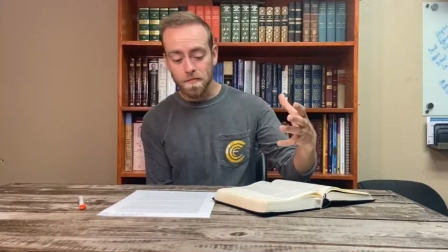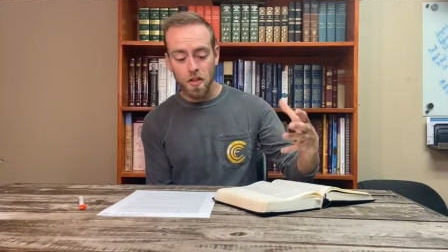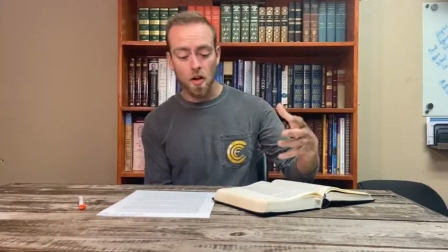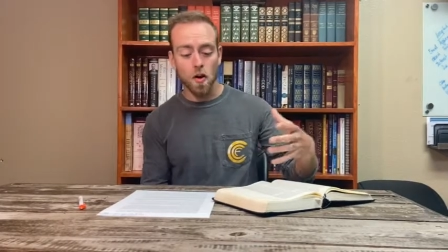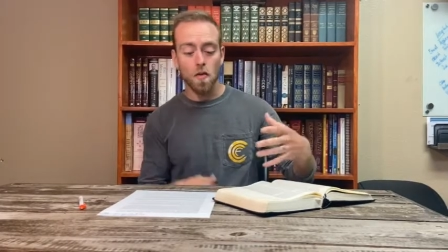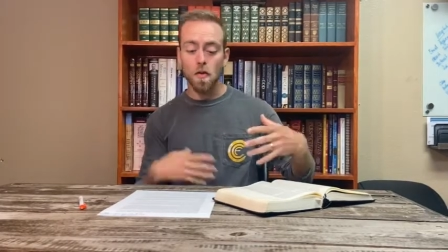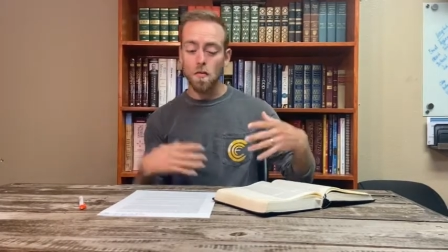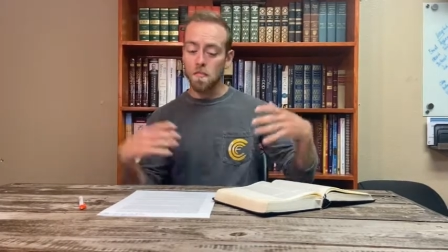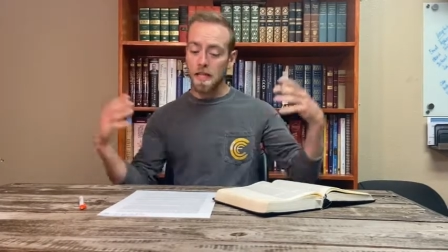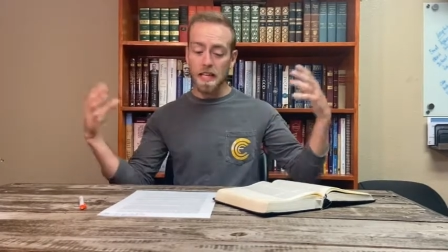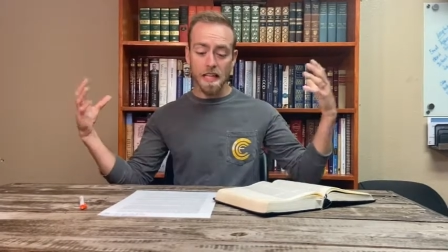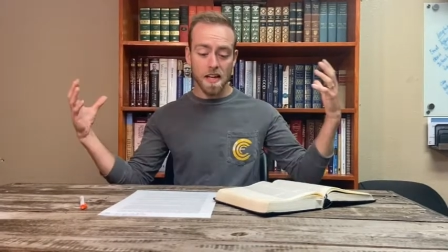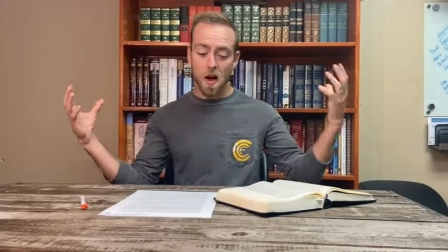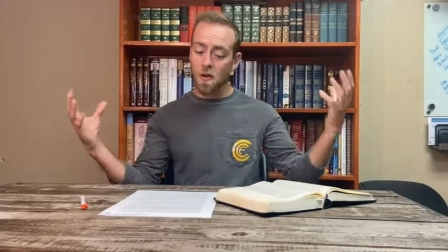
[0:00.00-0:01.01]
So
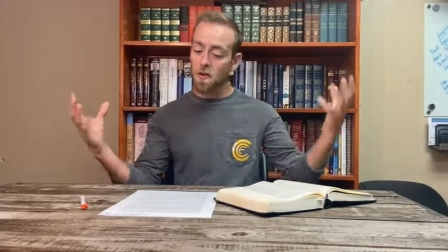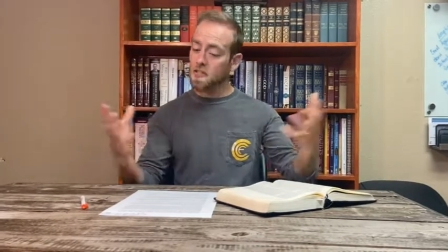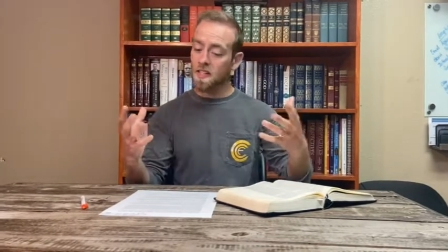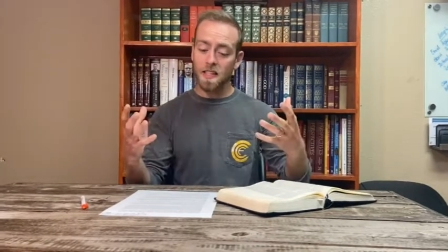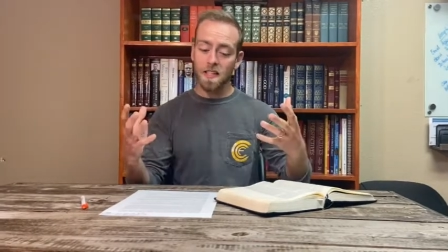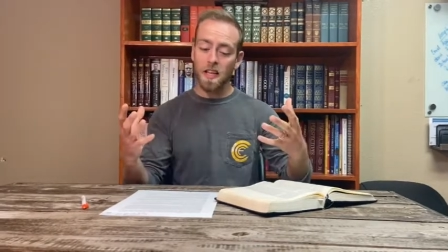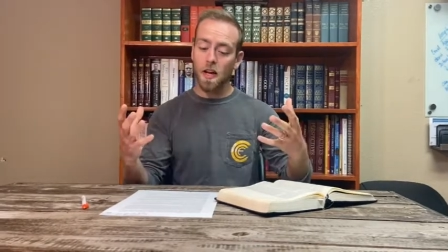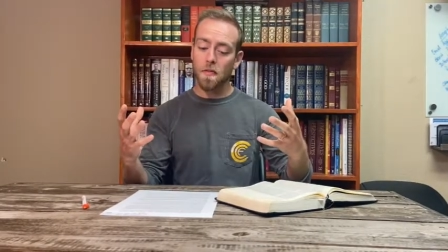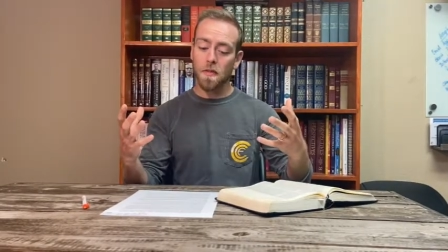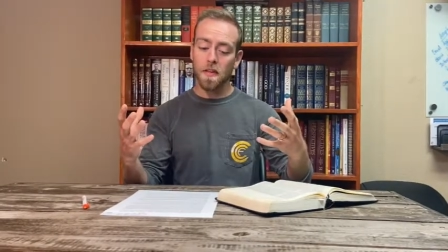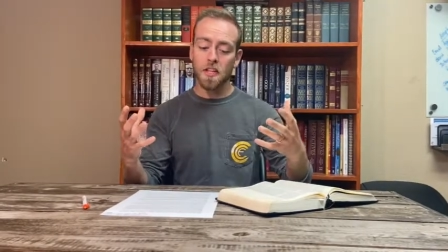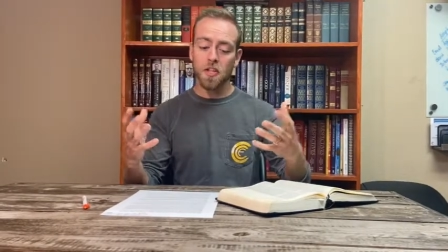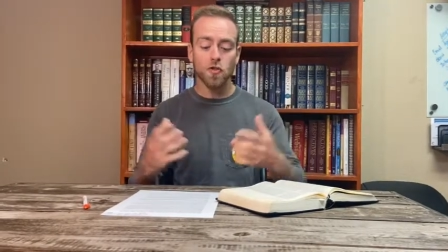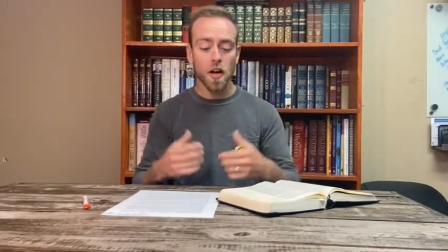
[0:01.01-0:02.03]
he knows that, you know, the
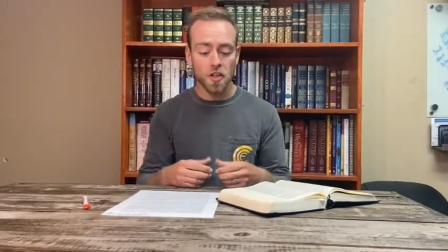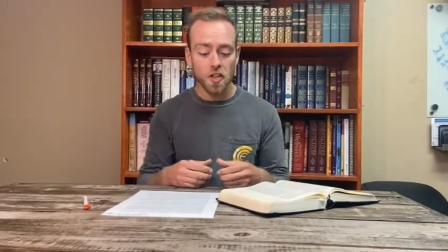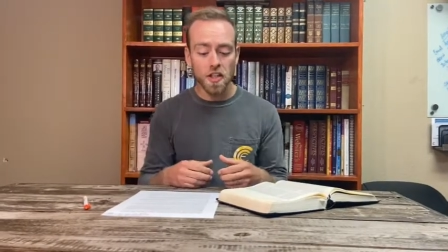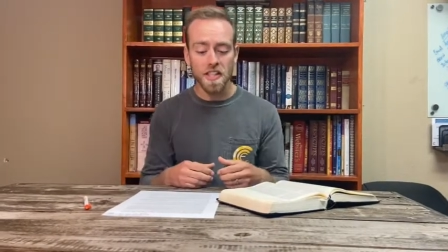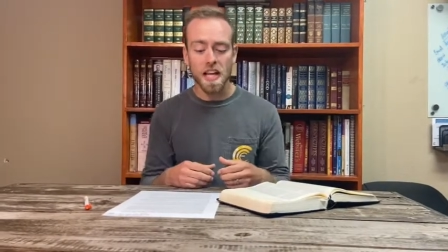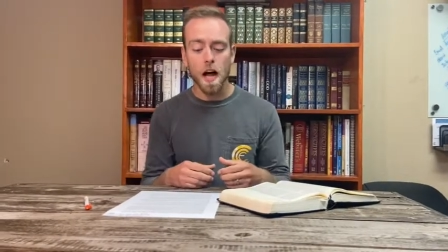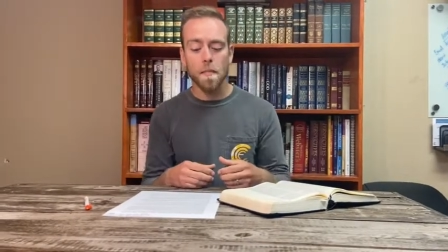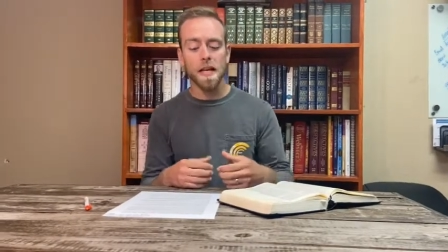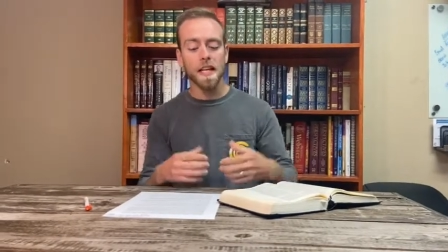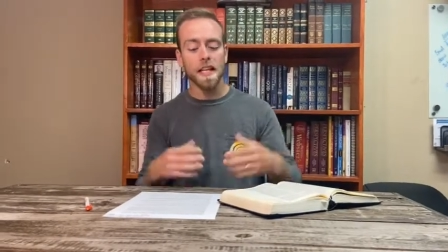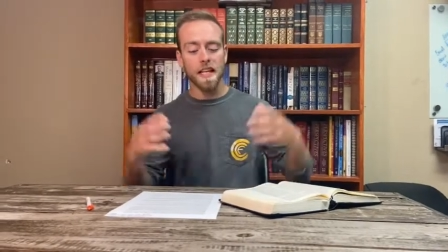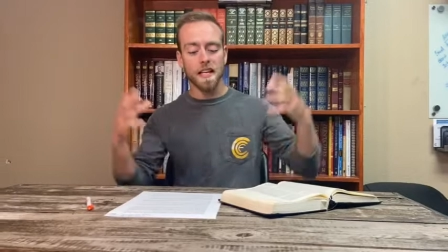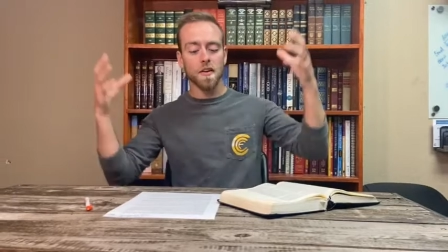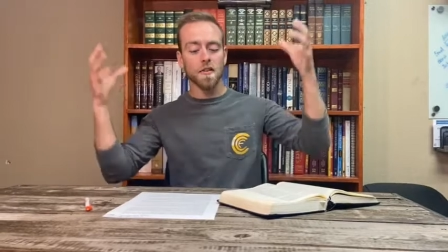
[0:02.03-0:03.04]
destruction is coming.
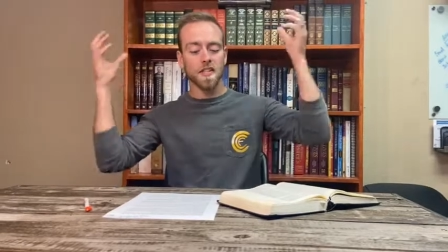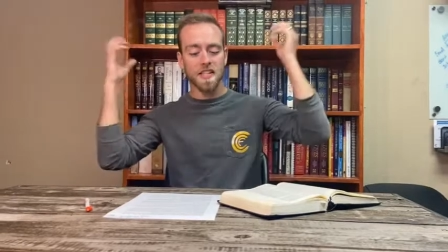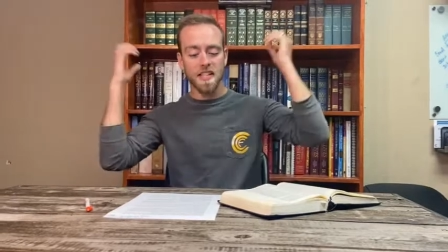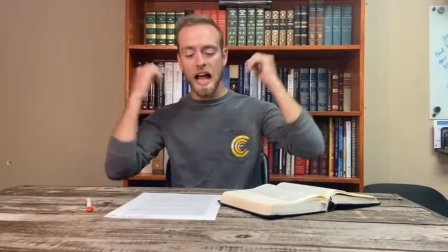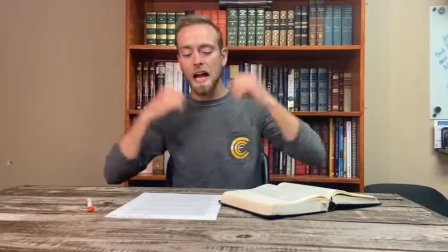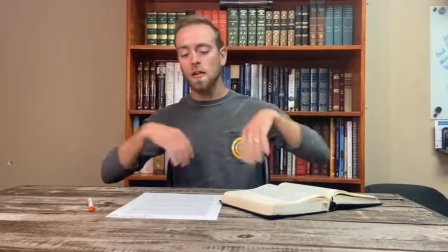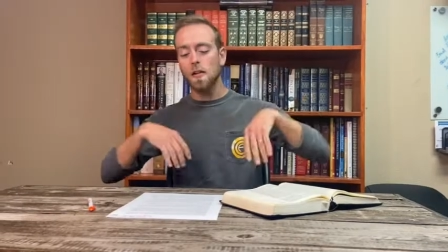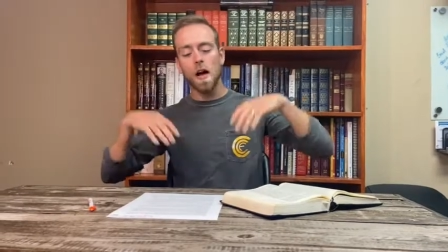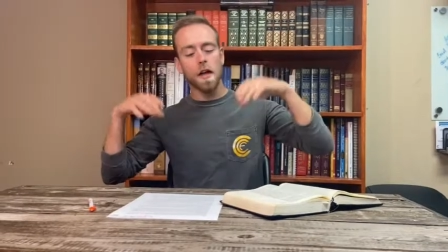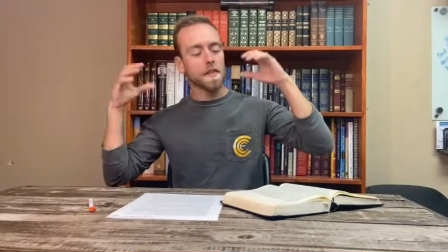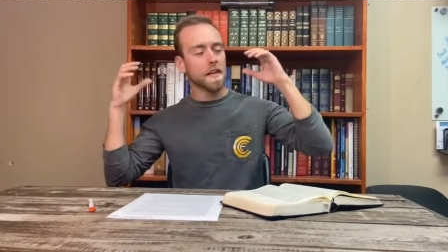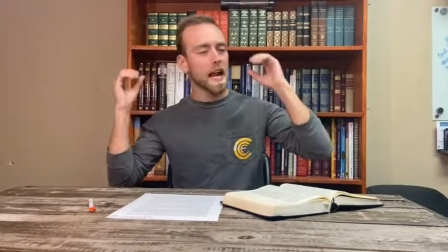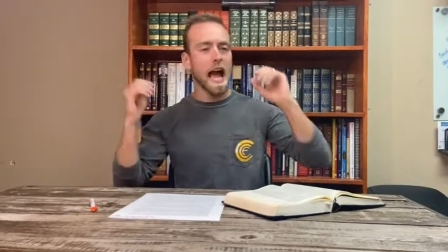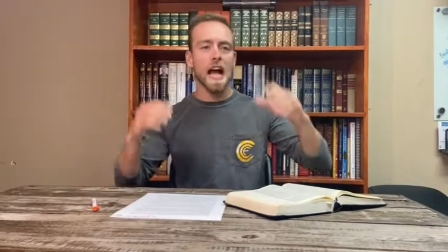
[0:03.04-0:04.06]
He goes
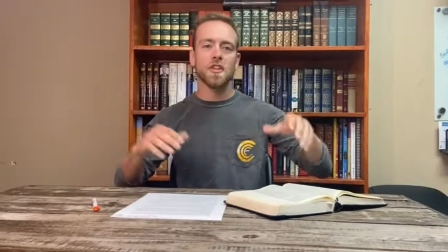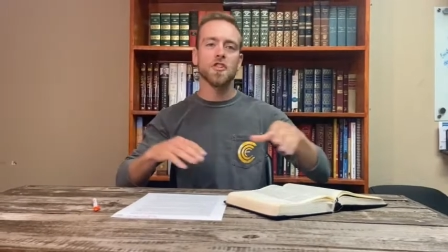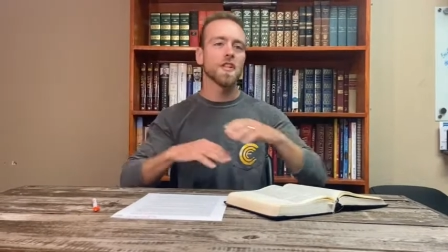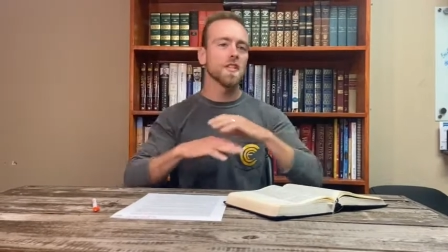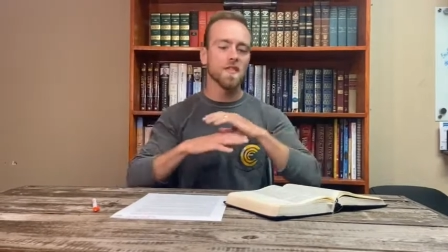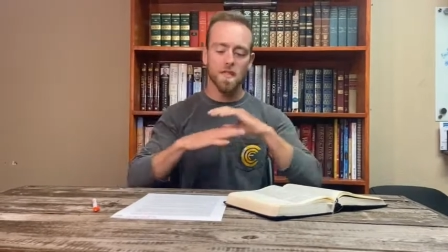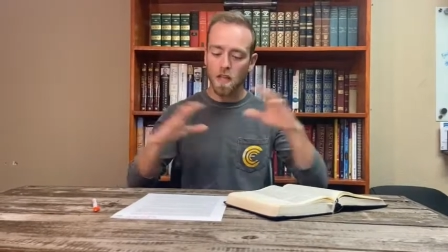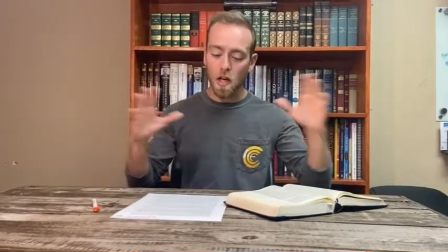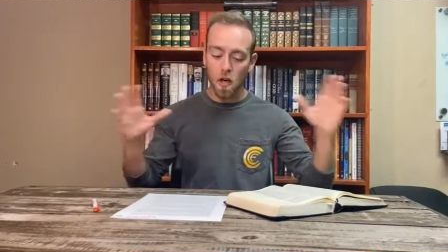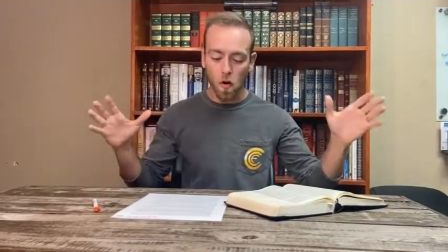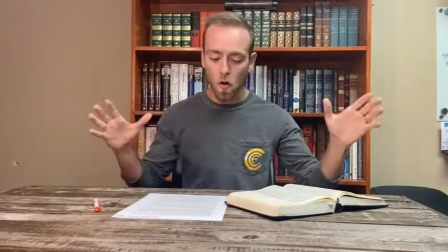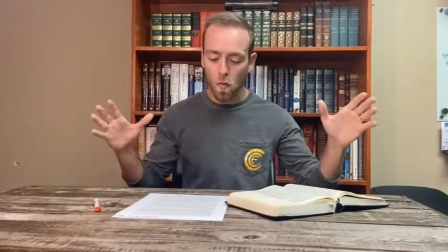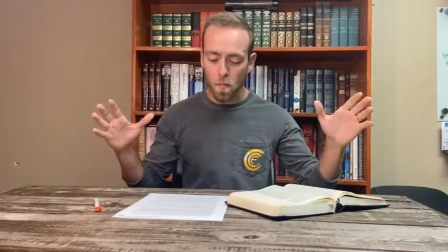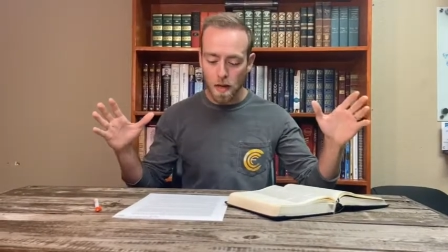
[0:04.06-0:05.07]
sackcloth and ashes, the
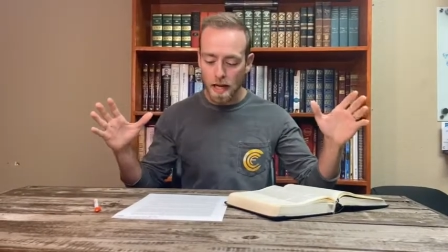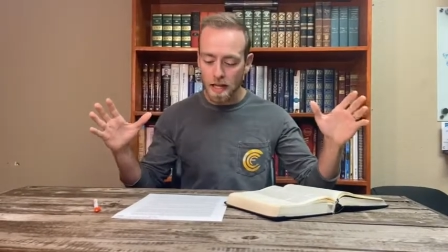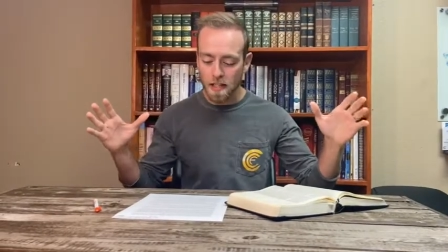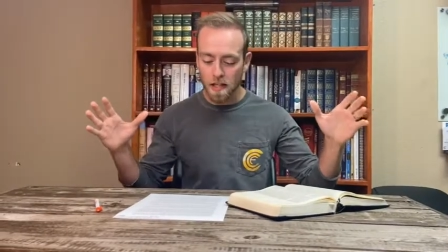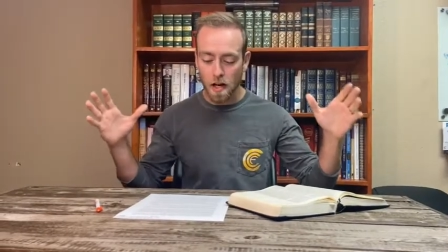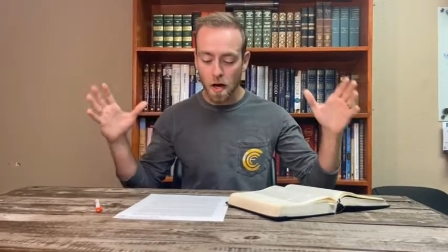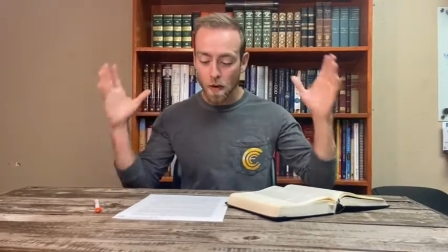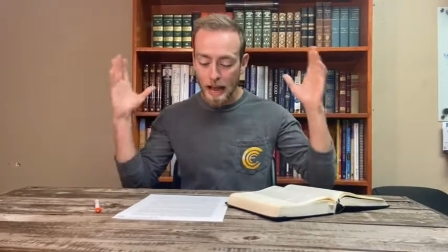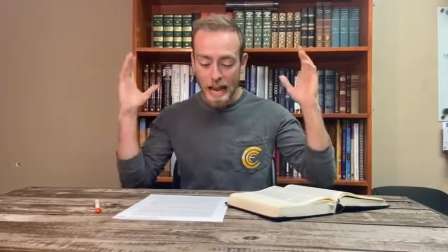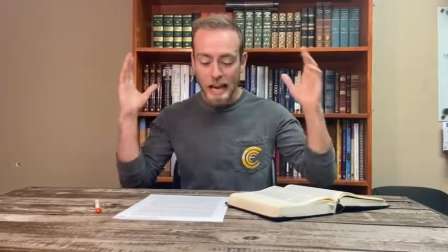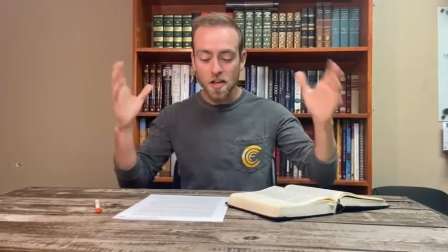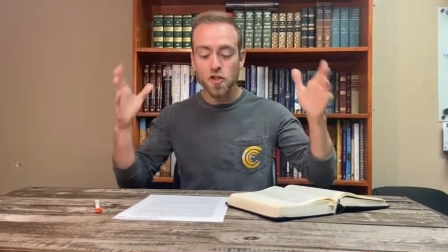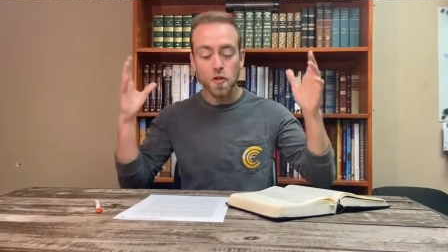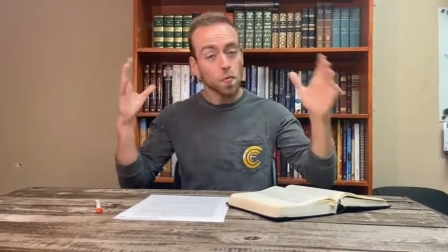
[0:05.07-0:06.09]
whole bit, you know,
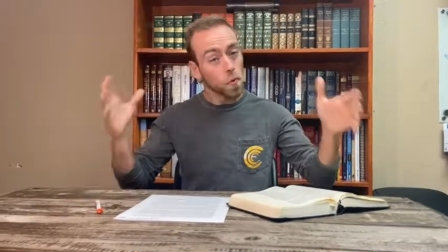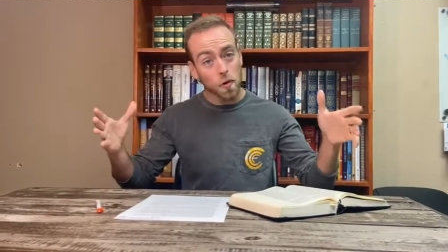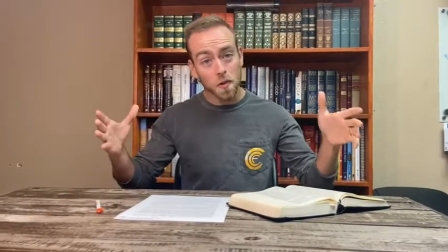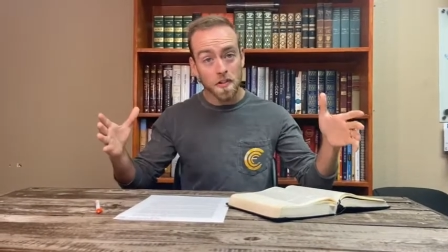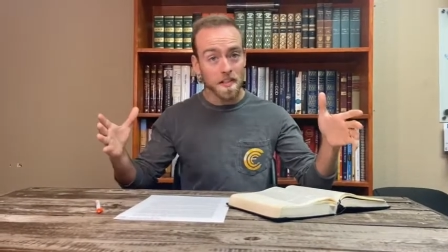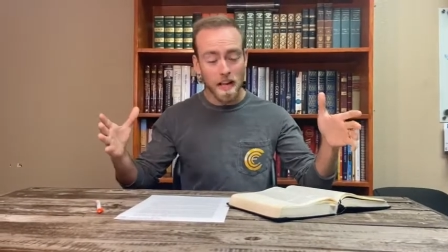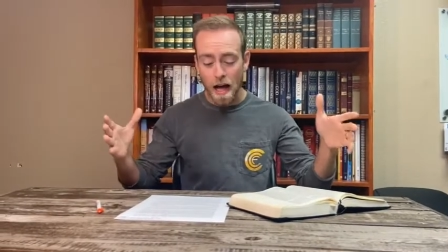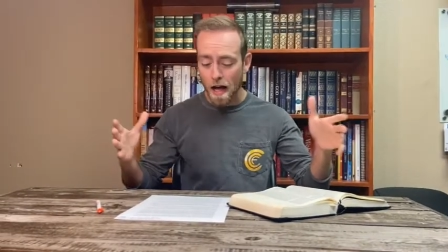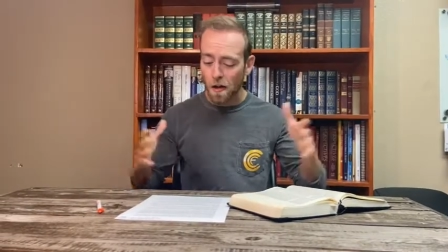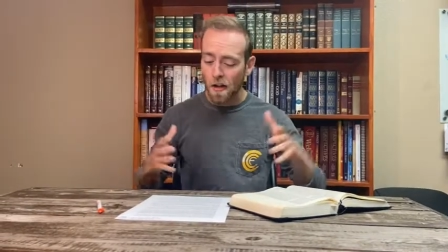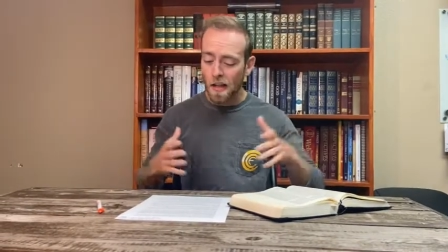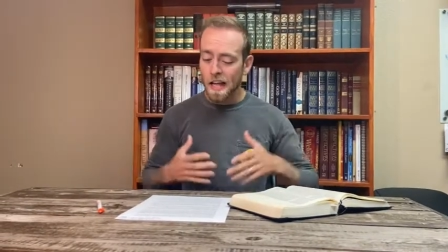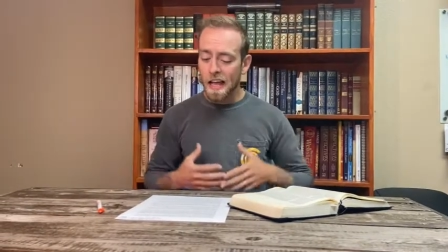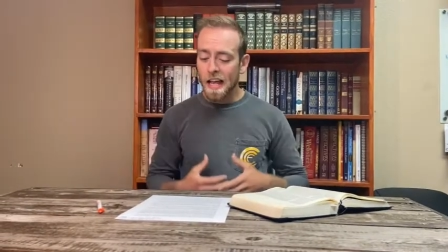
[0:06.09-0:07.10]
ancient world style.